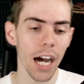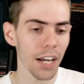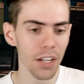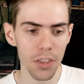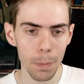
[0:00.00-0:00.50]

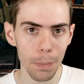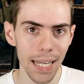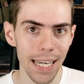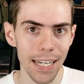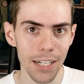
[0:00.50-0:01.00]
Another
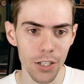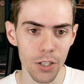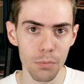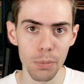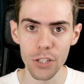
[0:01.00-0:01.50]
player
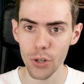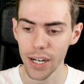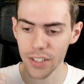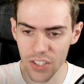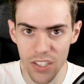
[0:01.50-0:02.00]
could be
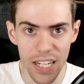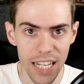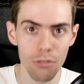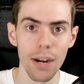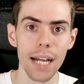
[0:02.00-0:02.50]
trying to
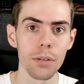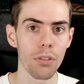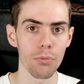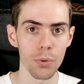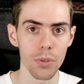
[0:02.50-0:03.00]
sneak round
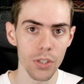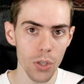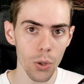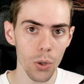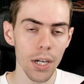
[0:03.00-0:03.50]
through the
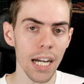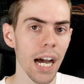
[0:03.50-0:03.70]
door.